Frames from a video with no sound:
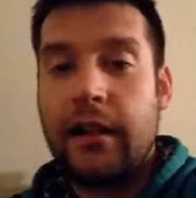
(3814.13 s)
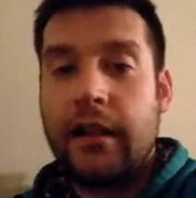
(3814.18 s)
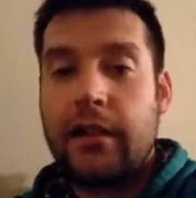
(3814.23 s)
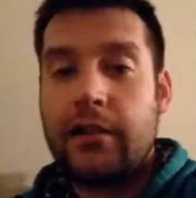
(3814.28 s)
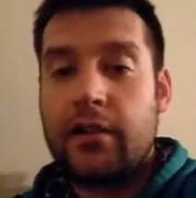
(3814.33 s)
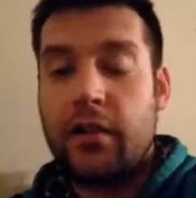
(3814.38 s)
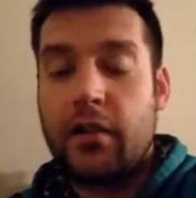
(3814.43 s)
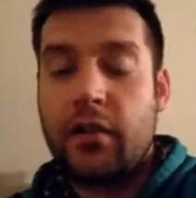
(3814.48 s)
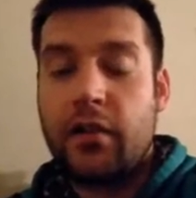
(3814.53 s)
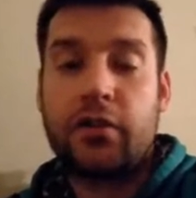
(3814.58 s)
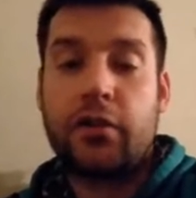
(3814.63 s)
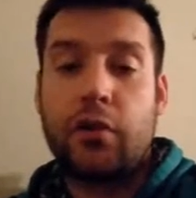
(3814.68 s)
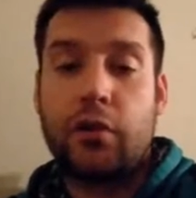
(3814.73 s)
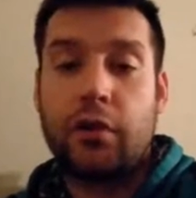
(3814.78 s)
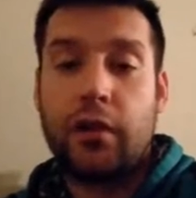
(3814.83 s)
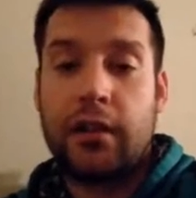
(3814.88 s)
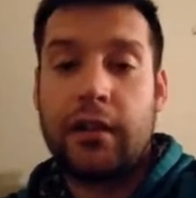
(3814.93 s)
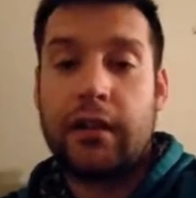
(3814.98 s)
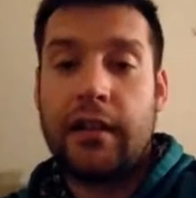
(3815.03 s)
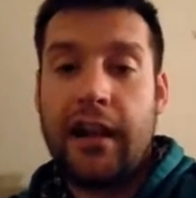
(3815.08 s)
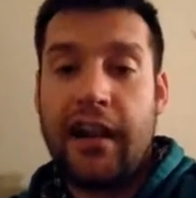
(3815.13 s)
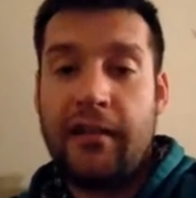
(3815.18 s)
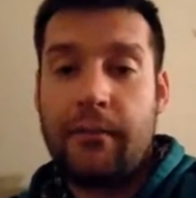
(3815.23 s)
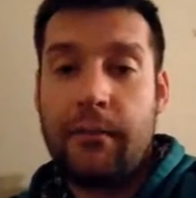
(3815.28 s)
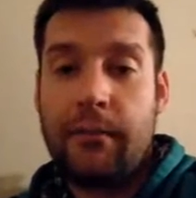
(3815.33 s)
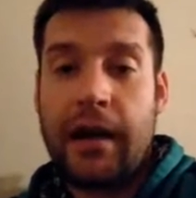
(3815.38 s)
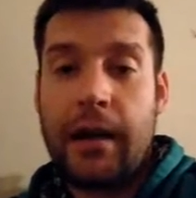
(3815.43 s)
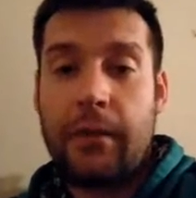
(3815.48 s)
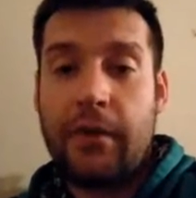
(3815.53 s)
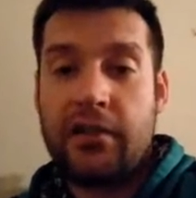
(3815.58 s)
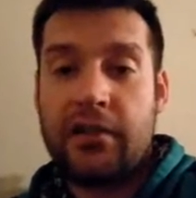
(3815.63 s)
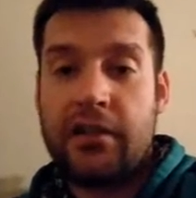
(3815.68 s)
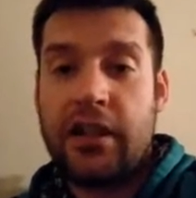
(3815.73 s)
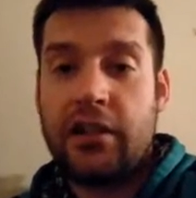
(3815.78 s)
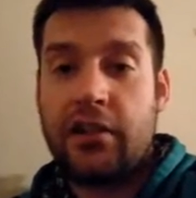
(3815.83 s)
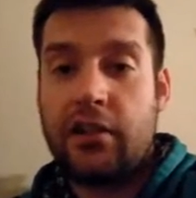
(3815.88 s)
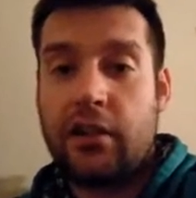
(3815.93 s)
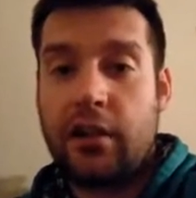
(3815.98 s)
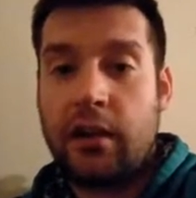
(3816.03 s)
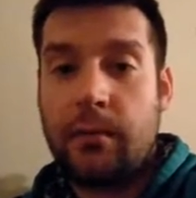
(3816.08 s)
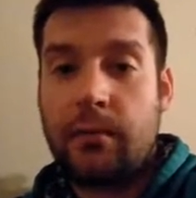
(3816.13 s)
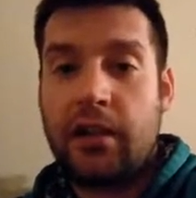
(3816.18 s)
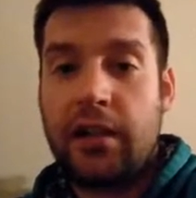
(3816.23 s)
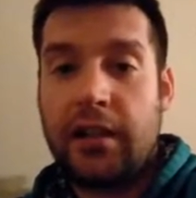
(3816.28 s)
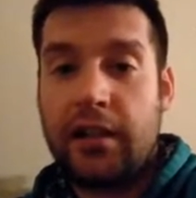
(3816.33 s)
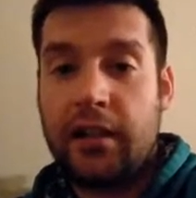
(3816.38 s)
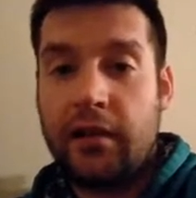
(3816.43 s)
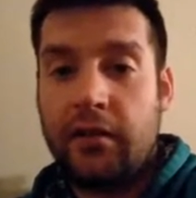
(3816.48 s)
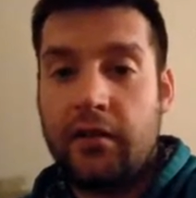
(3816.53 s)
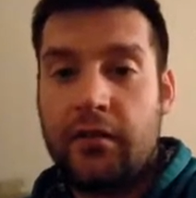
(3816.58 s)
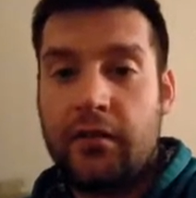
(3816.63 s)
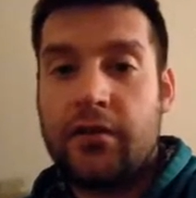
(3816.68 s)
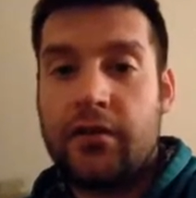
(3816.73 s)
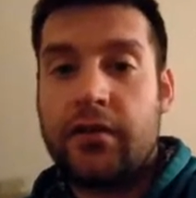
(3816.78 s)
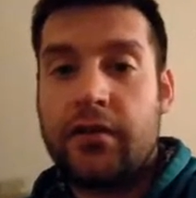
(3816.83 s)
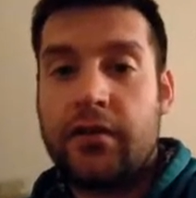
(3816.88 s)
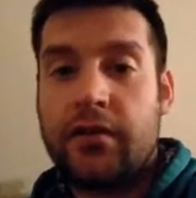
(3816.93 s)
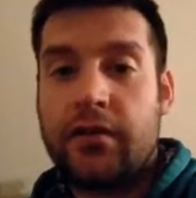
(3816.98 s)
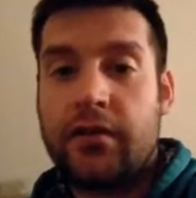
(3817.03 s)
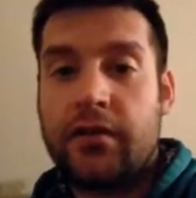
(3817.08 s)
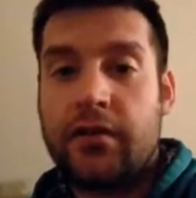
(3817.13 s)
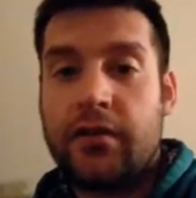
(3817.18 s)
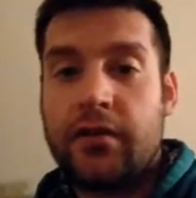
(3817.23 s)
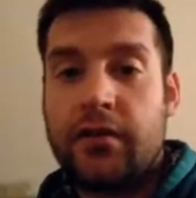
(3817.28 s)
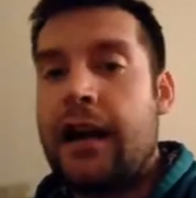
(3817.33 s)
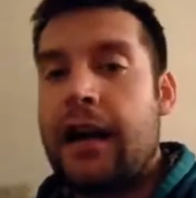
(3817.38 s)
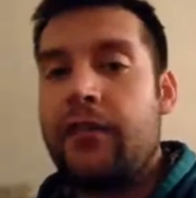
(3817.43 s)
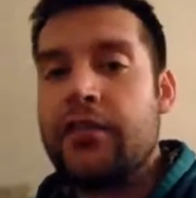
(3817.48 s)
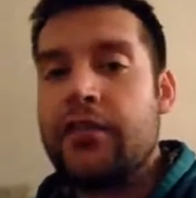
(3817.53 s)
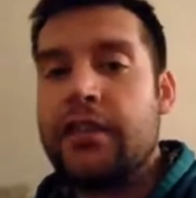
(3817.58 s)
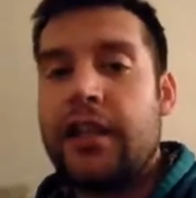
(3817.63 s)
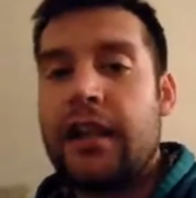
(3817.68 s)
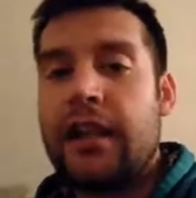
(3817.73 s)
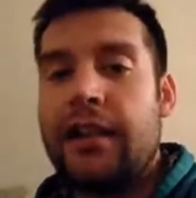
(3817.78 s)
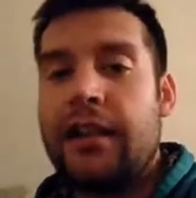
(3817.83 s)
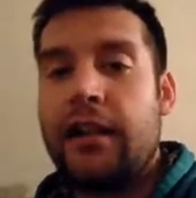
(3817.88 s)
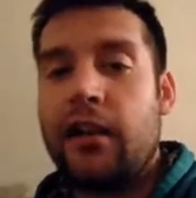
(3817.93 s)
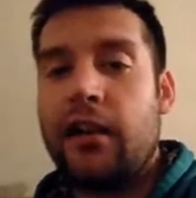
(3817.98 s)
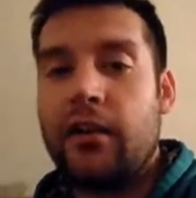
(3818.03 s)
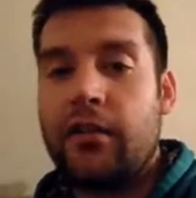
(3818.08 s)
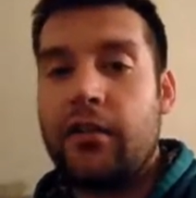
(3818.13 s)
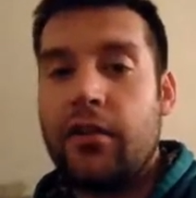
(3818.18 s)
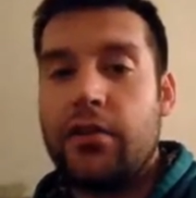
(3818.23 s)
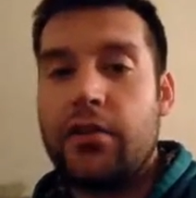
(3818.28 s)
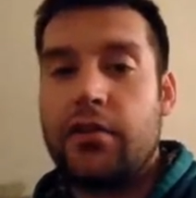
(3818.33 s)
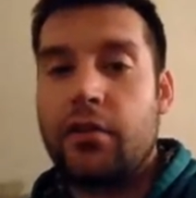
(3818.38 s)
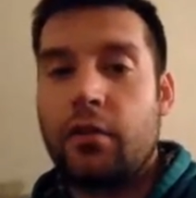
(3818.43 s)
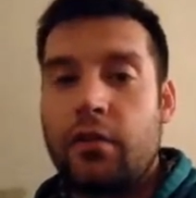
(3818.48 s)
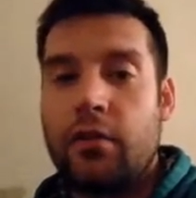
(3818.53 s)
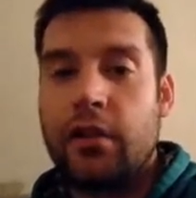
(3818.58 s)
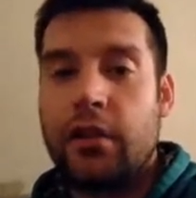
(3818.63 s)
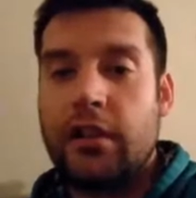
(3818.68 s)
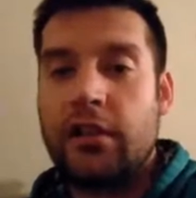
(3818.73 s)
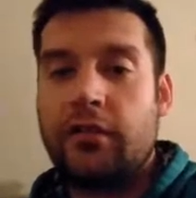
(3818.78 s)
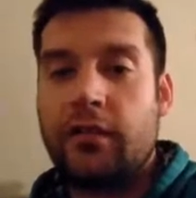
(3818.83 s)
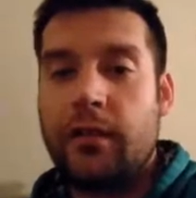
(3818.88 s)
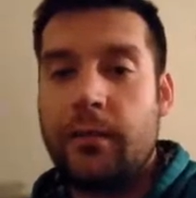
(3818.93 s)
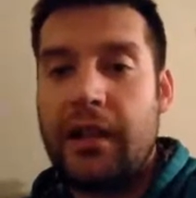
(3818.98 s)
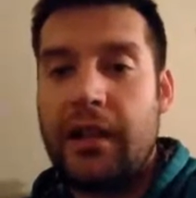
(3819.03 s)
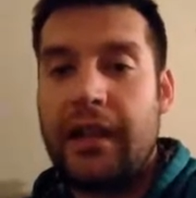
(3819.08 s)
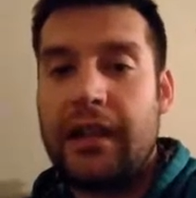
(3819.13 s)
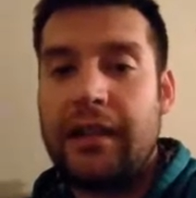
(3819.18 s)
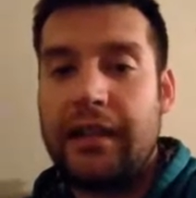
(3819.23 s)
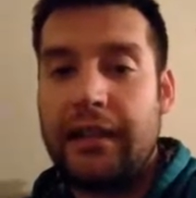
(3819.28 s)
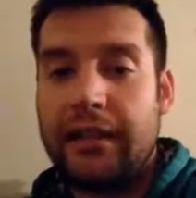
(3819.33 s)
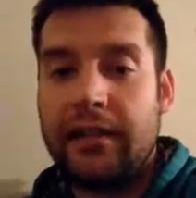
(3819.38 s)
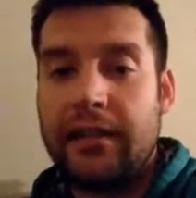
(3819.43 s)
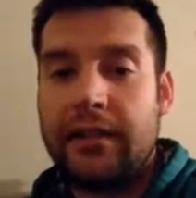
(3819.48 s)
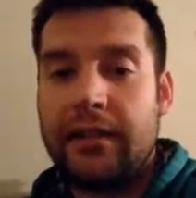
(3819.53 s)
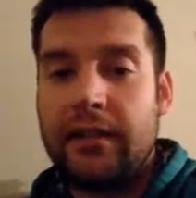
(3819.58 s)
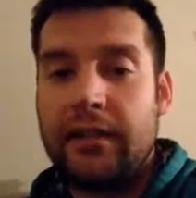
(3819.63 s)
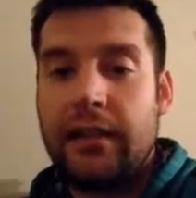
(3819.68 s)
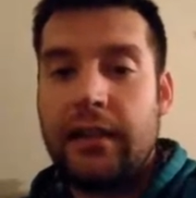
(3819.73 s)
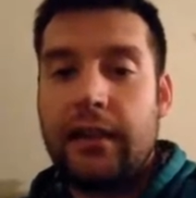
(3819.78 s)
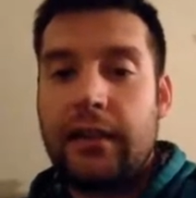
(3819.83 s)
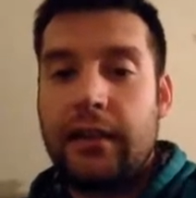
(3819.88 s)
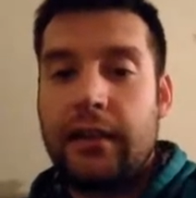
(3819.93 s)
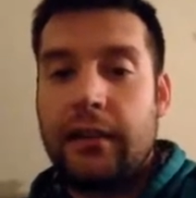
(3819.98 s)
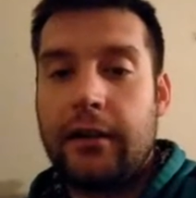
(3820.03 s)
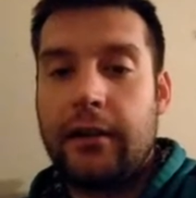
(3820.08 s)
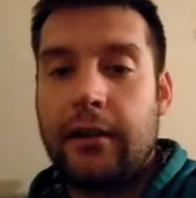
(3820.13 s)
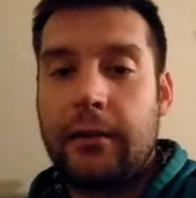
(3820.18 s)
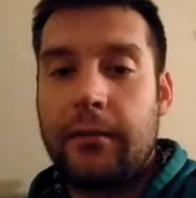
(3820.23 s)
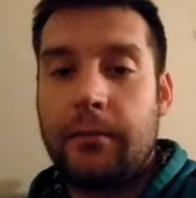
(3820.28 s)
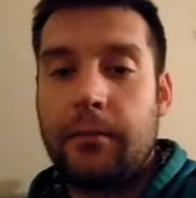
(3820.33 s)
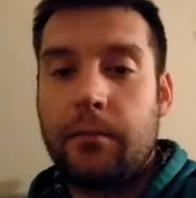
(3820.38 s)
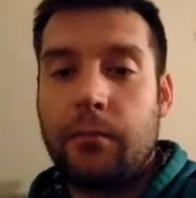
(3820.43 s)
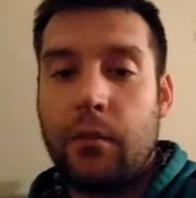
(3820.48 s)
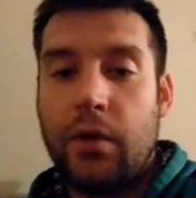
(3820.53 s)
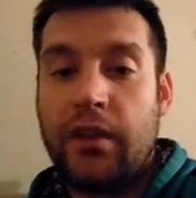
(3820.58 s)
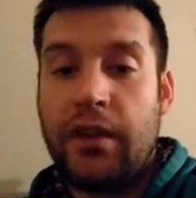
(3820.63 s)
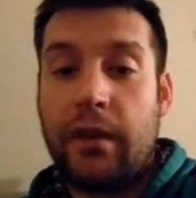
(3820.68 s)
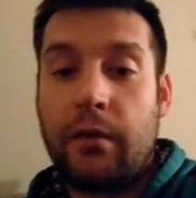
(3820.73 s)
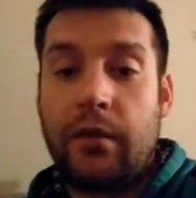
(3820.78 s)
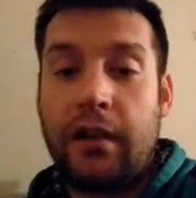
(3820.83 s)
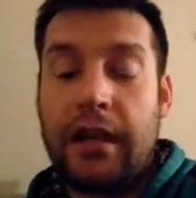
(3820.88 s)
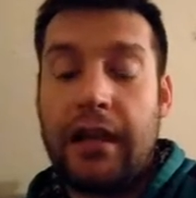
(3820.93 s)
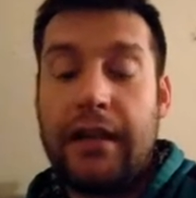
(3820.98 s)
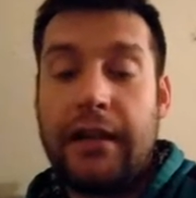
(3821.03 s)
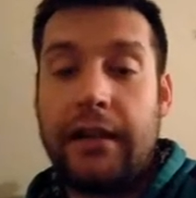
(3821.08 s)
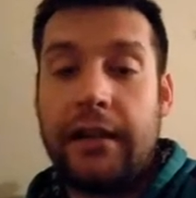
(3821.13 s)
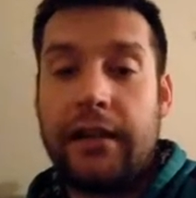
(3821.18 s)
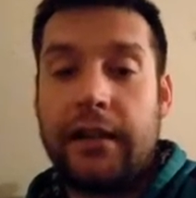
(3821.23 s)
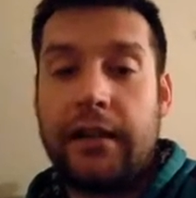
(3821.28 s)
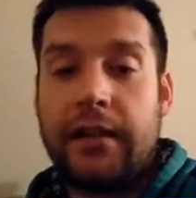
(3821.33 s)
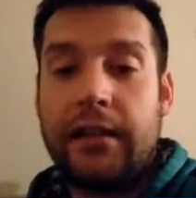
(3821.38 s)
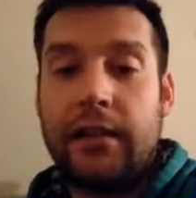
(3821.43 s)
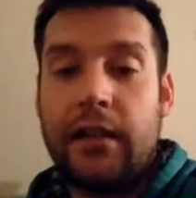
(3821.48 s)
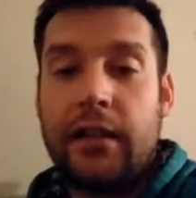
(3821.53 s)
So the Stuka dive bombers that Germany used, they obviously had heard those stories from India when they were in India.